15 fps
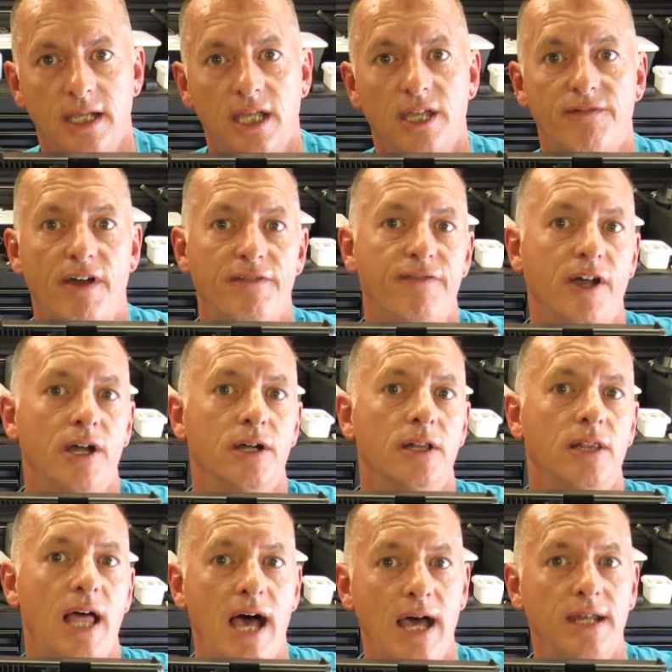If I fire it a
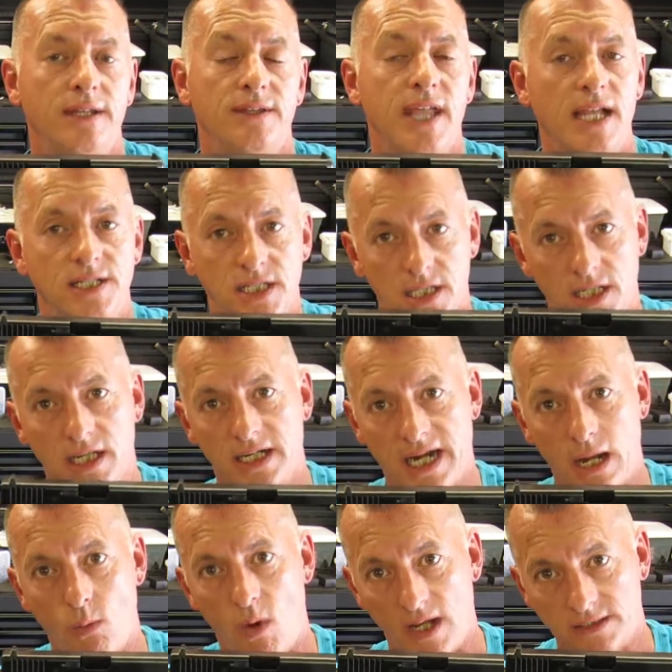lot, that's the gun
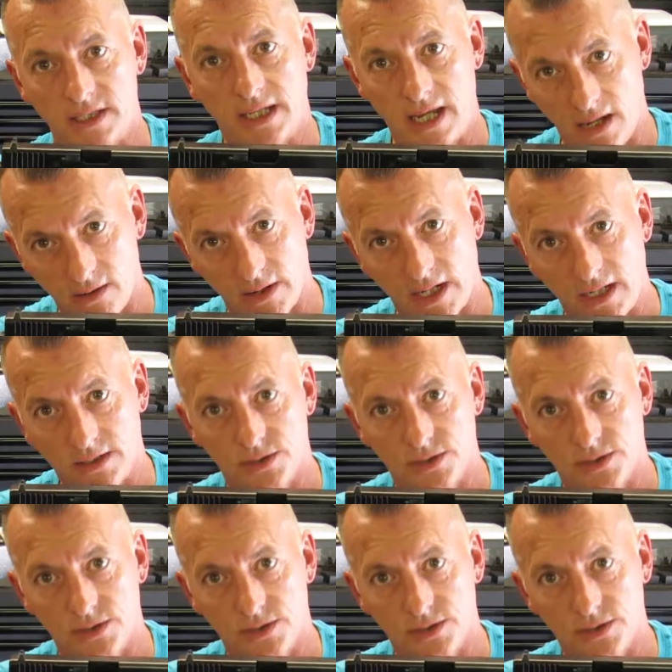I want to carry.